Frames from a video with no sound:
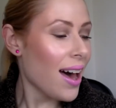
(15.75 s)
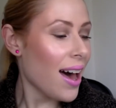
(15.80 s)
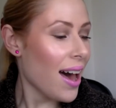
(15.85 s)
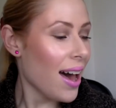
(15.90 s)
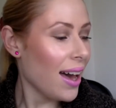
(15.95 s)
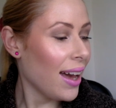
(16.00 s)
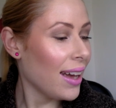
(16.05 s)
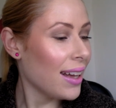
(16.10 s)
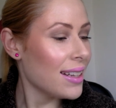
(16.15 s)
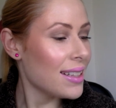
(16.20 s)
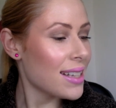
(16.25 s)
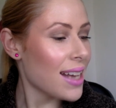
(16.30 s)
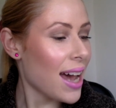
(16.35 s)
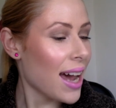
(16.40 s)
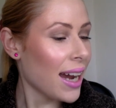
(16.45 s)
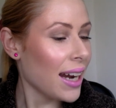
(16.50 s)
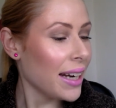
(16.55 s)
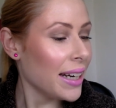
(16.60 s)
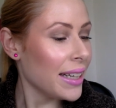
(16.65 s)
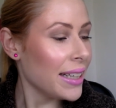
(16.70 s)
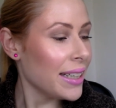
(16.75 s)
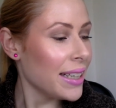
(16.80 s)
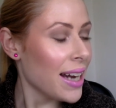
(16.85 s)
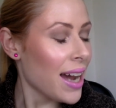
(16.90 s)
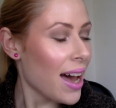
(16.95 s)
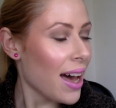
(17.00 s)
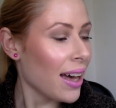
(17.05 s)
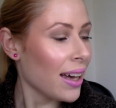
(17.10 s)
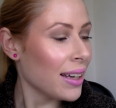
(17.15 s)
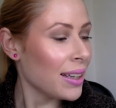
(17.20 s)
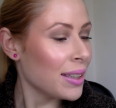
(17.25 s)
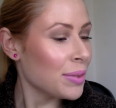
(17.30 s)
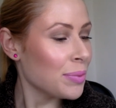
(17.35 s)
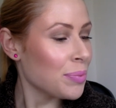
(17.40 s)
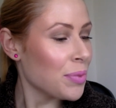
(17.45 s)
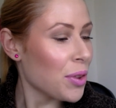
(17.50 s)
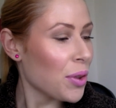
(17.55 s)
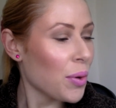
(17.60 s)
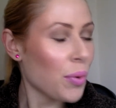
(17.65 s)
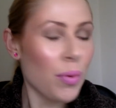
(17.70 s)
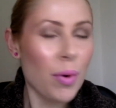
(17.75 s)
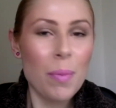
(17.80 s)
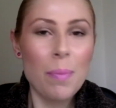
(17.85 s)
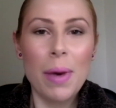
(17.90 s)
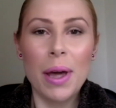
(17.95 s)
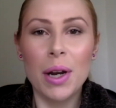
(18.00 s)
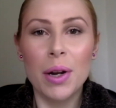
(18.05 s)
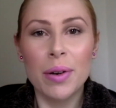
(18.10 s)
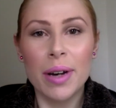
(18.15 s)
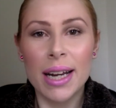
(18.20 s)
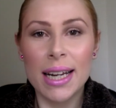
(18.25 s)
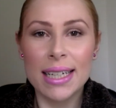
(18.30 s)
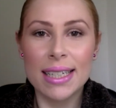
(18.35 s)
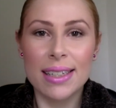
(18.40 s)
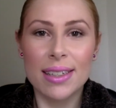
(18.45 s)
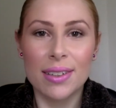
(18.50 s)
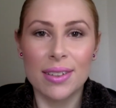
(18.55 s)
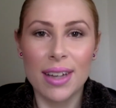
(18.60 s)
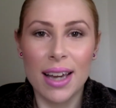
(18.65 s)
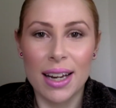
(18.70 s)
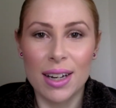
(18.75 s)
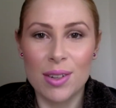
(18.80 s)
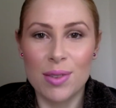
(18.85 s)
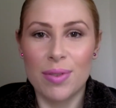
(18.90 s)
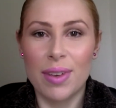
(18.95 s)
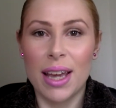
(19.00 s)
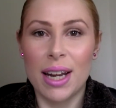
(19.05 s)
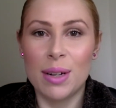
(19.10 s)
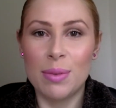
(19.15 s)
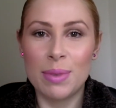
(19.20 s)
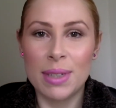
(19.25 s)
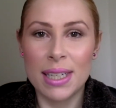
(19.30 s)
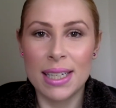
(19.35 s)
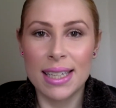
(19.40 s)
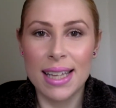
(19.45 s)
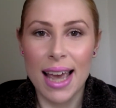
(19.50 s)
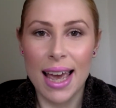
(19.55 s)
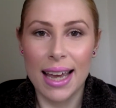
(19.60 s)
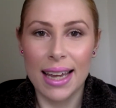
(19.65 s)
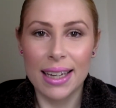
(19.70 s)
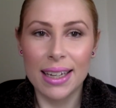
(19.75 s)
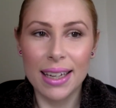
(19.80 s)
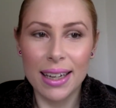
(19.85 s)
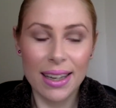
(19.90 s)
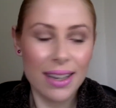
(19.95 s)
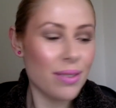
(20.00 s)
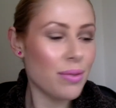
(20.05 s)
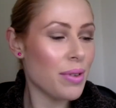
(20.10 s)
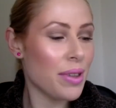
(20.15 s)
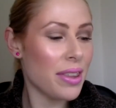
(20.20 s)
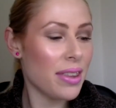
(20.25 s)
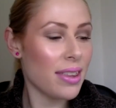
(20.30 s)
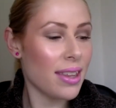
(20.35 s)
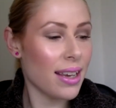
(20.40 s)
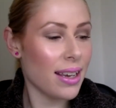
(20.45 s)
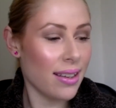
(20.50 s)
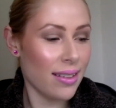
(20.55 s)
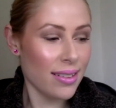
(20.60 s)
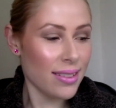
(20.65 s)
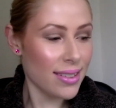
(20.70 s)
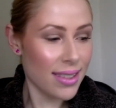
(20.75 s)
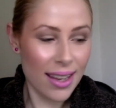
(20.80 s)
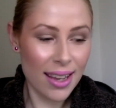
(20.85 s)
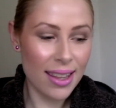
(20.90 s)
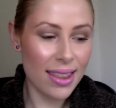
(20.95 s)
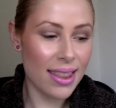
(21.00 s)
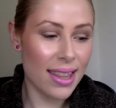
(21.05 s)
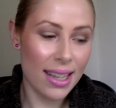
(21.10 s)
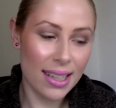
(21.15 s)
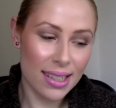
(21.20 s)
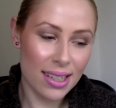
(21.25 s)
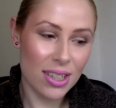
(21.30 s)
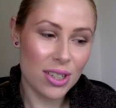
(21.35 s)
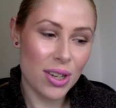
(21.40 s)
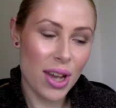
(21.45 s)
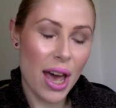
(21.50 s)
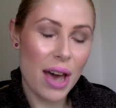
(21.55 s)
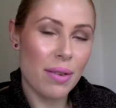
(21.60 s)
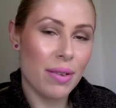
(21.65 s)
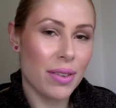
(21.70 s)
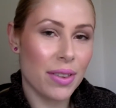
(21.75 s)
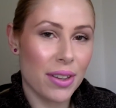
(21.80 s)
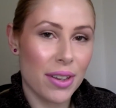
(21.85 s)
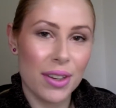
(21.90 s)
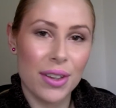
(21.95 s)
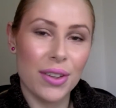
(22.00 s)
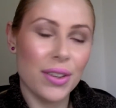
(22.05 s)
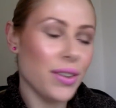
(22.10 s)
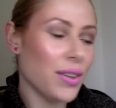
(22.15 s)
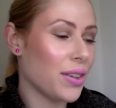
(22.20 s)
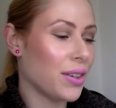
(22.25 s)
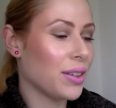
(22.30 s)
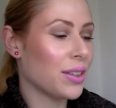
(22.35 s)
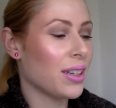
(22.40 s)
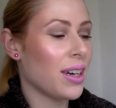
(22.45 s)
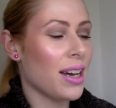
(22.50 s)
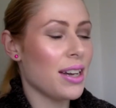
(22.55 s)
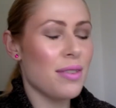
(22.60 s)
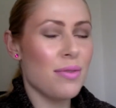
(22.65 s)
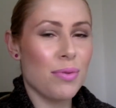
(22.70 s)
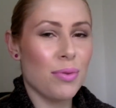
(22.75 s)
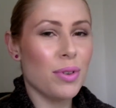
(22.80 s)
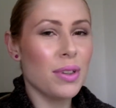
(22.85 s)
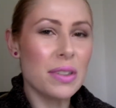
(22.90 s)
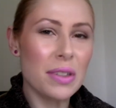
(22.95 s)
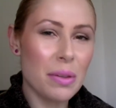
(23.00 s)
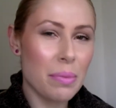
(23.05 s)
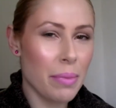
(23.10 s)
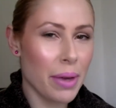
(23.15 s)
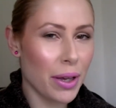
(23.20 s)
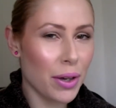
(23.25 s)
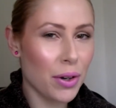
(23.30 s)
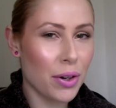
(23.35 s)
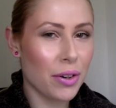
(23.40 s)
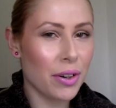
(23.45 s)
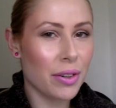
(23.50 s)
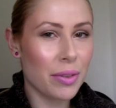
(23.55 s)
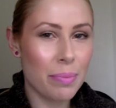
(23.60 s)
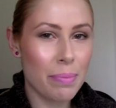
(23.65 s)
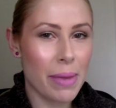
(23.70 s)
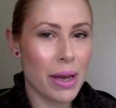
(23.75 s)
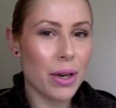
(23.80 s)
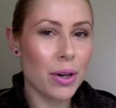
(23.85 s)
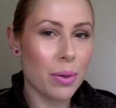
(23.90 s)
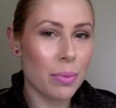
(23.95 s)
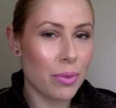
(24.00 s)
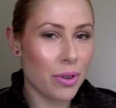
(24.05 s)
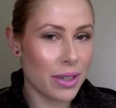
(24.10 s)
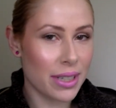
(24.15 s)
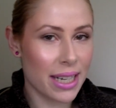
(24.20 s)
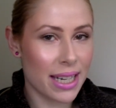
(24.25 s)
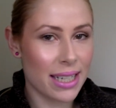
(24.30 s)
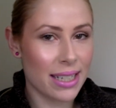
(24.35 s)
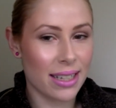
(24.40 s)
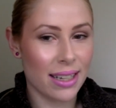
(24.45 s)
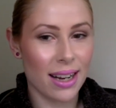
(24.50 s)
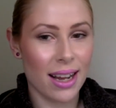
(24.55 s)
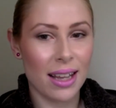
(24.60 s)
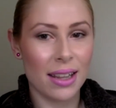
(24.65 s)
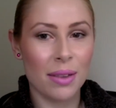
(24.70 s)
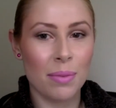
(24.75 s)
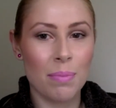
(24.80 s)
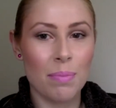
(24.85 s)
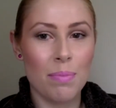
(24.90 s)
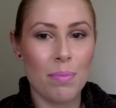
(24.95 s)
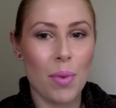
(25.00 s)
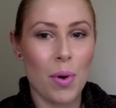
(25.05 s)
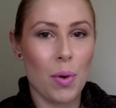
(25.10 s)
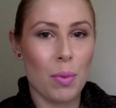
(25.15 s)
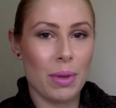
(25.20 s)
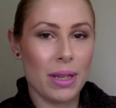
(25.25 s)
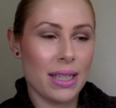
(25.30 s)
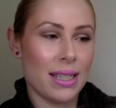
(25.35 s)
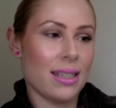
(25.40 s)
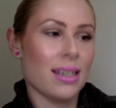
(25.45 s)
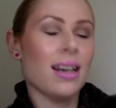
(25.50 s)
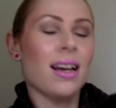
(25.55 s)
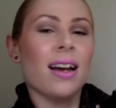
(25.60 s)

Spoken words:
And I thought what better way to kind of get up to date with things than to share with you kind of what's in my current makeup rotation at the moment.